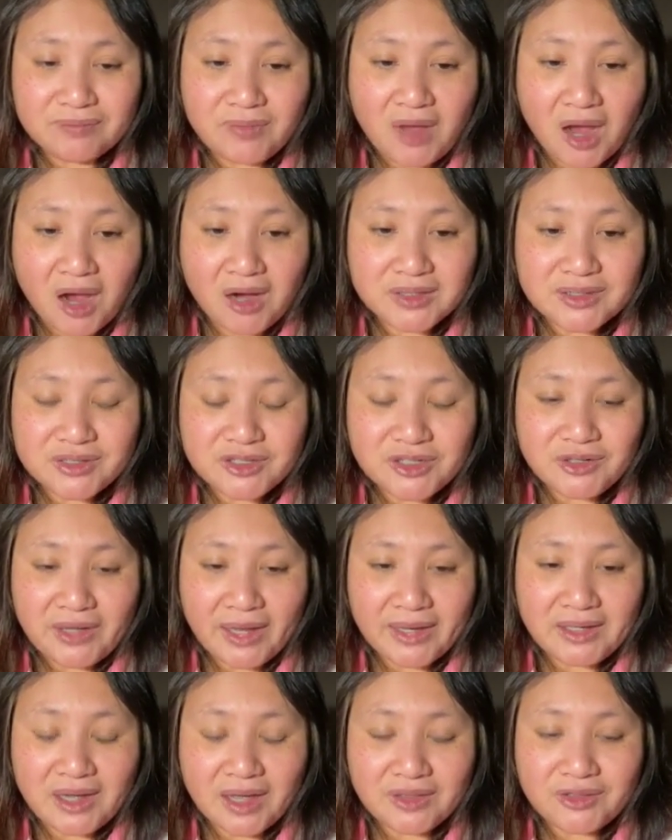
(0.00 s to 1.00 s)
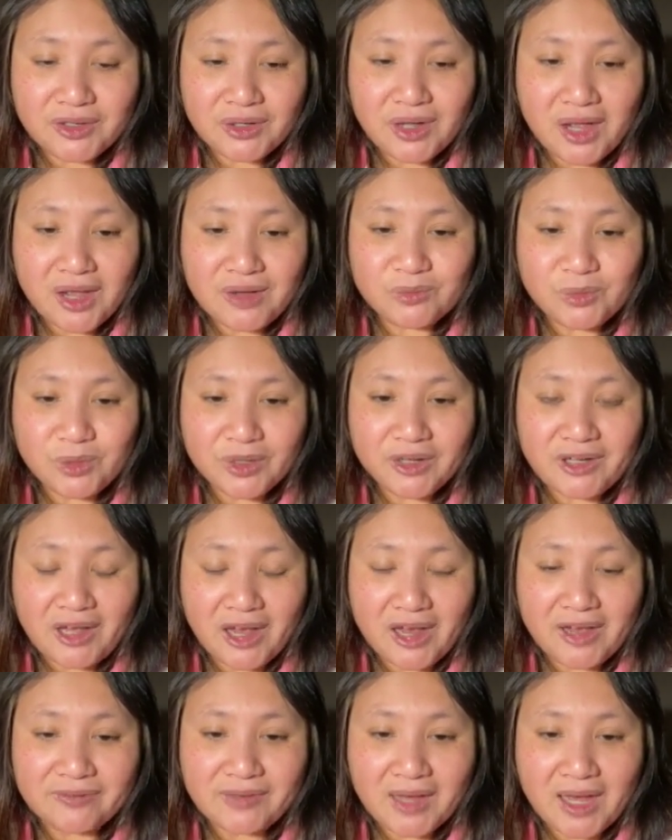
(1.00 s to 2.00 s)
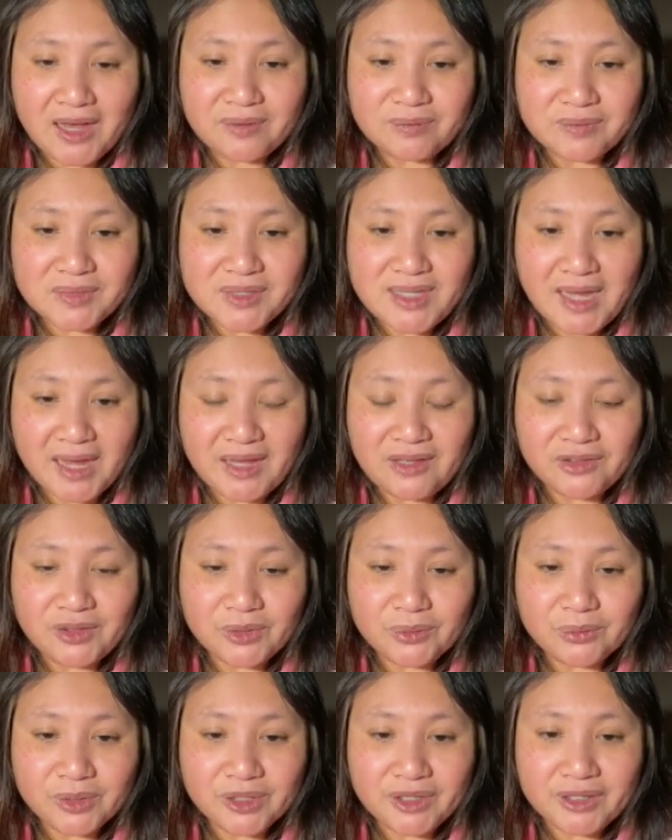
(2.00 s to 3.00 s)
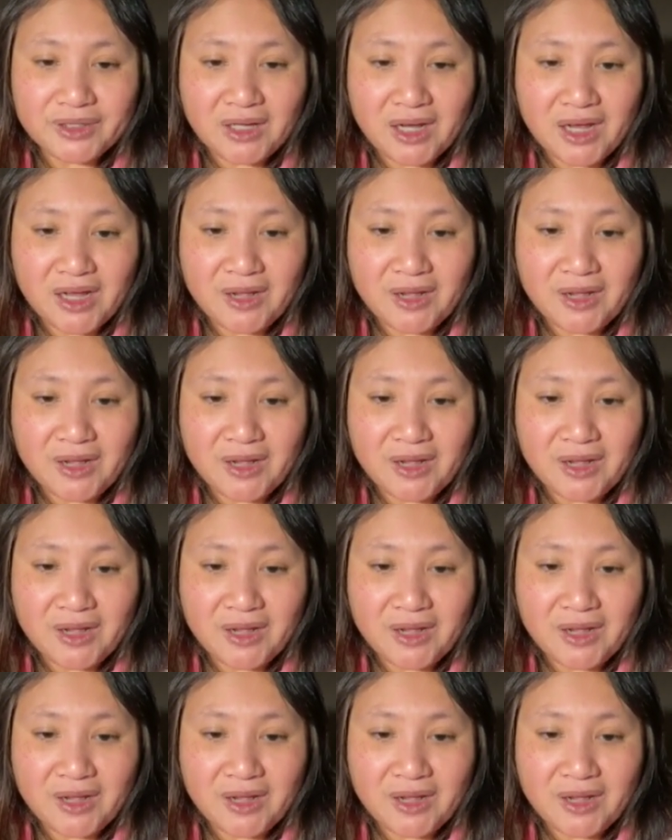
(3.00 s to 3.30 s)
also another word of saying the word